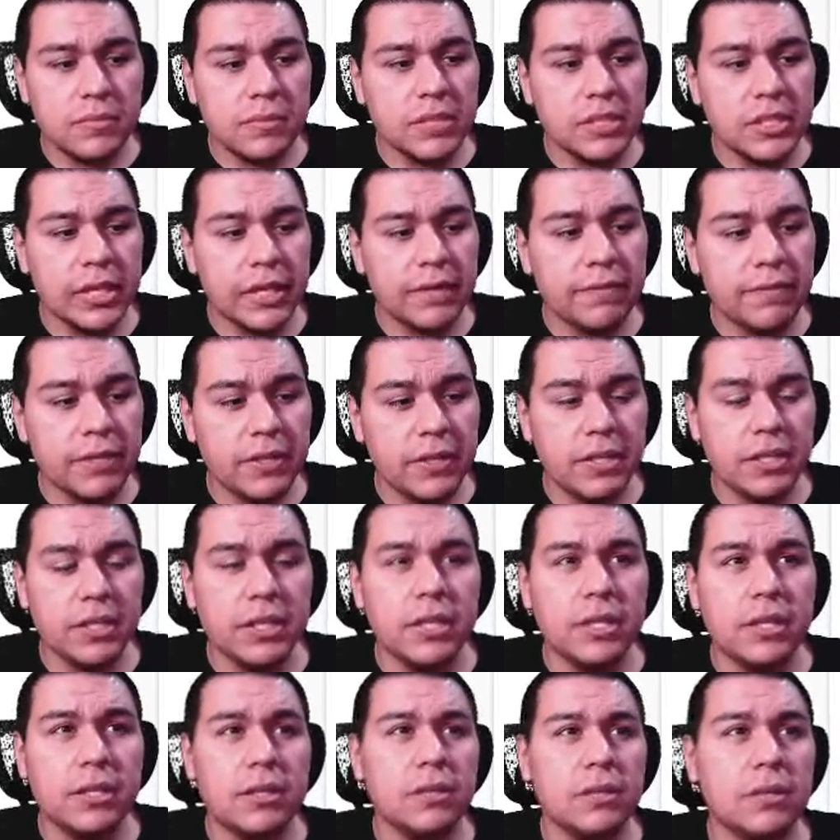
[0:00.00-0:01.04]

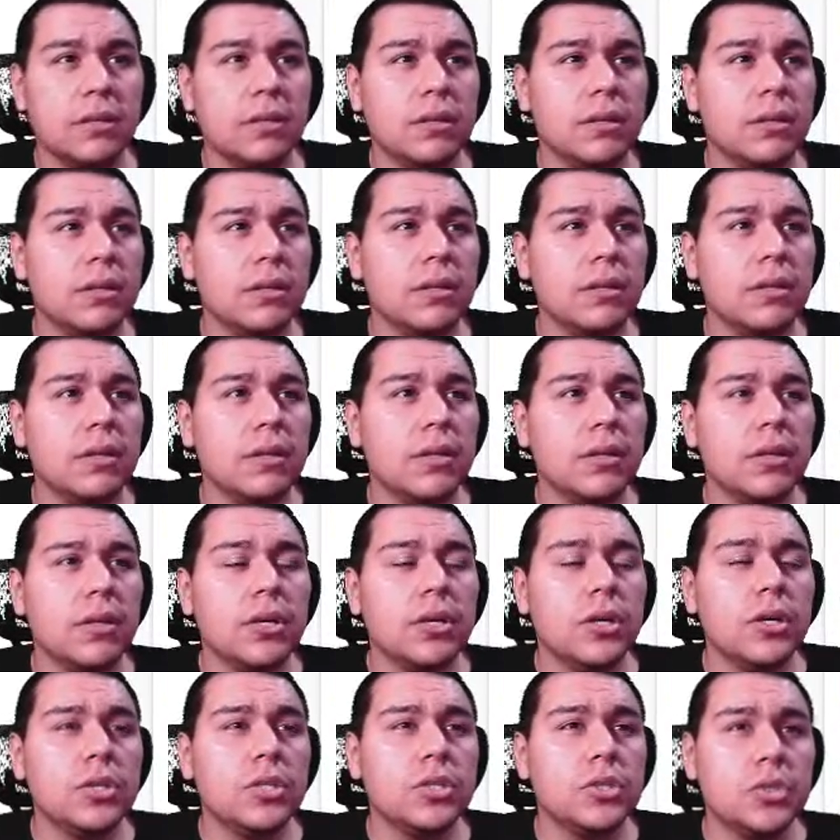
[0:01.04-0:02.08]
Definitely.
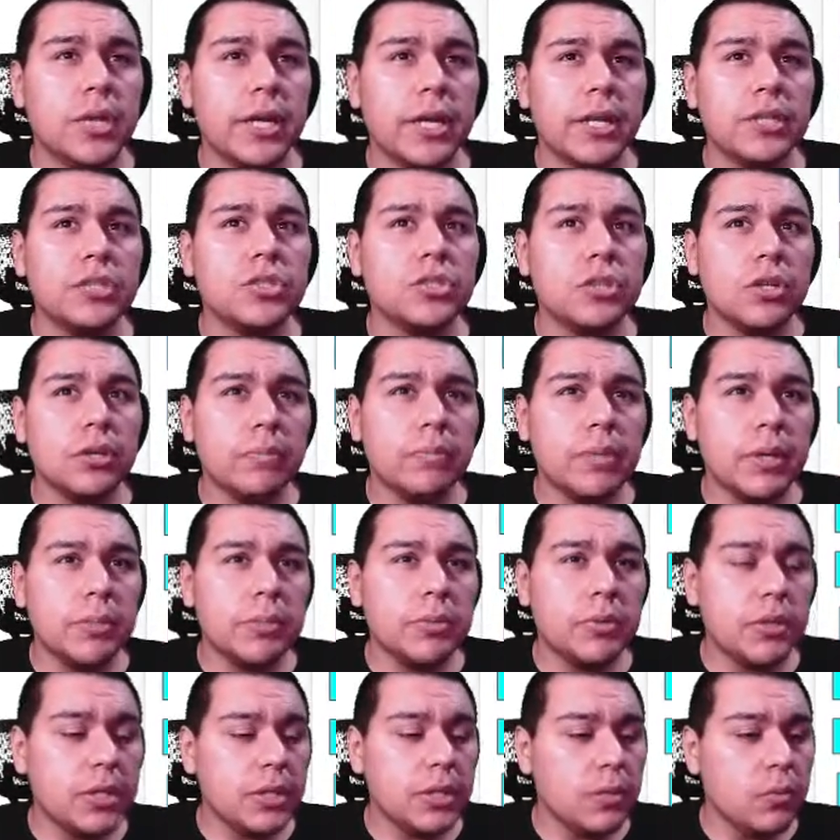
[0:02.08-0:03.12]
So I could start by
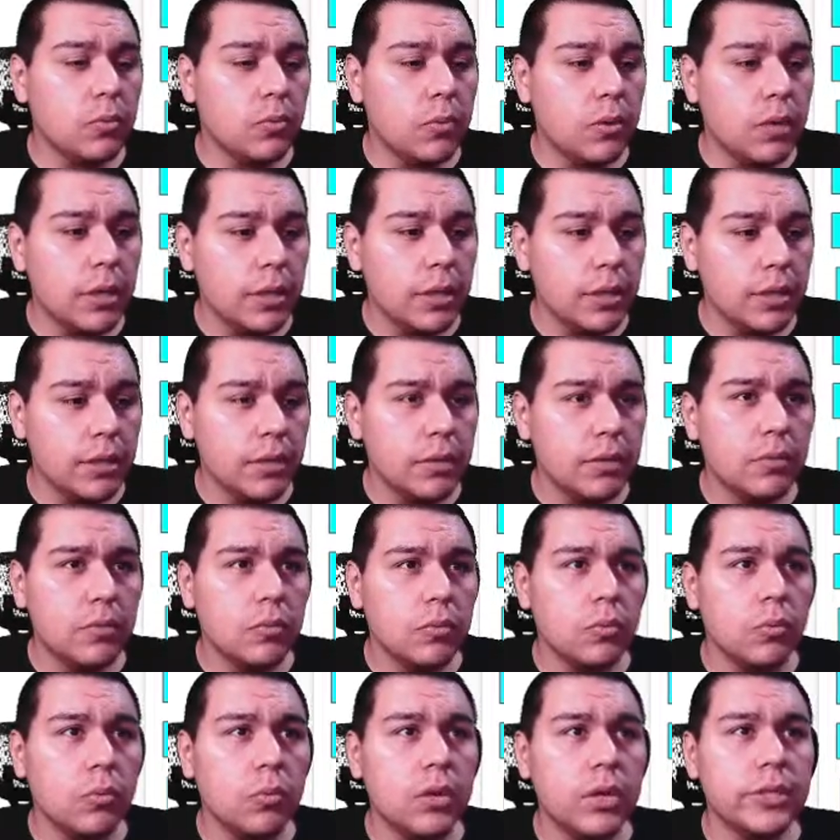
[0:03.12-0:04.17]
putting 1
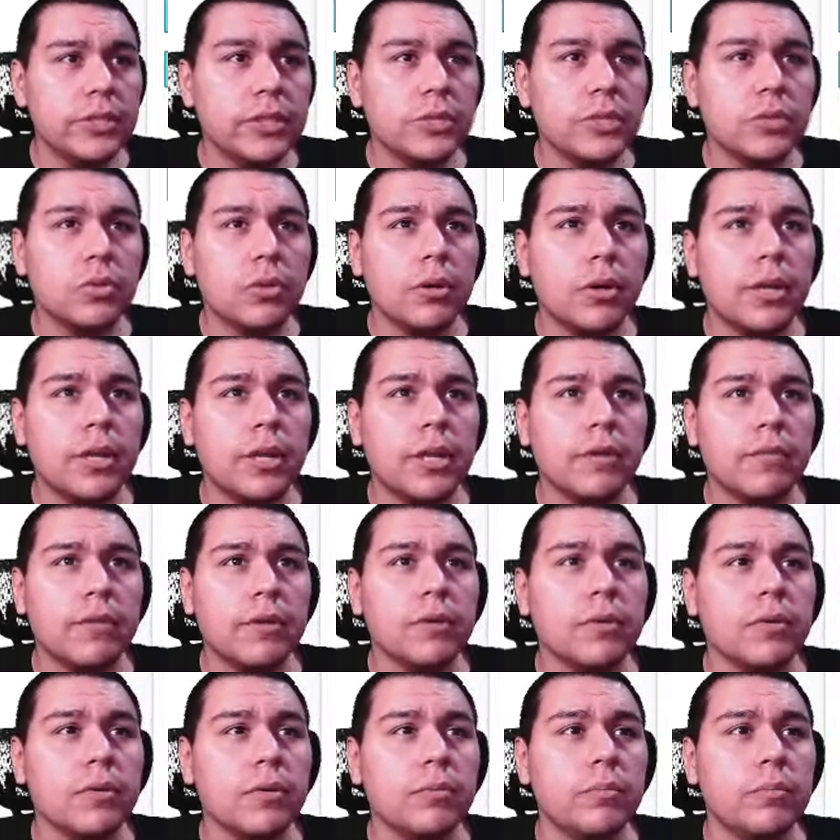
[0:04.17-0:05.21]
square in every
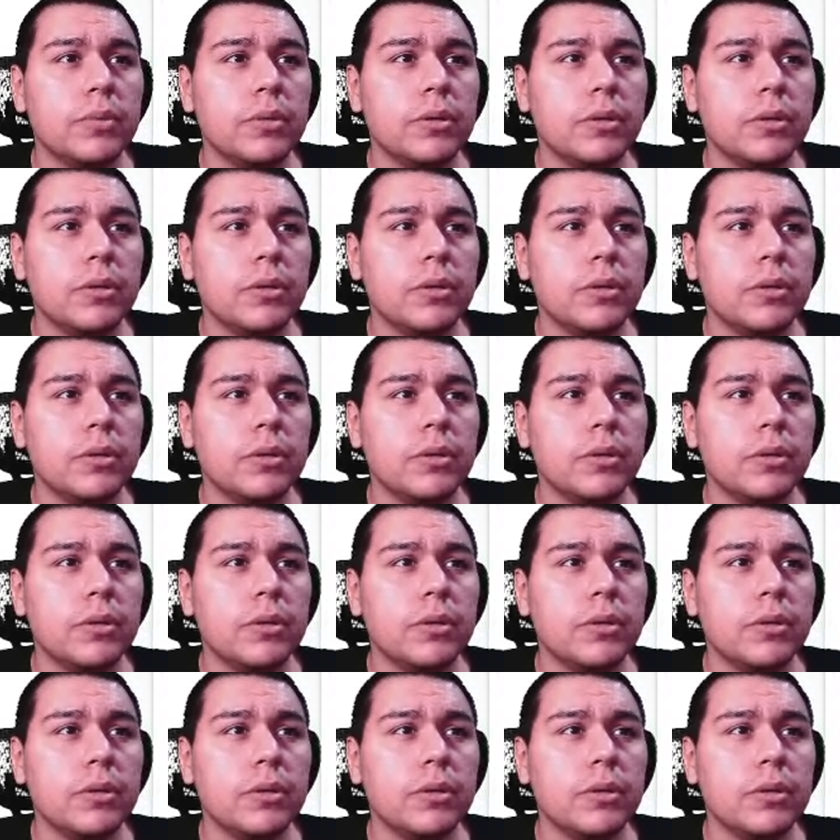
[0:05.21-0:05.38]
group.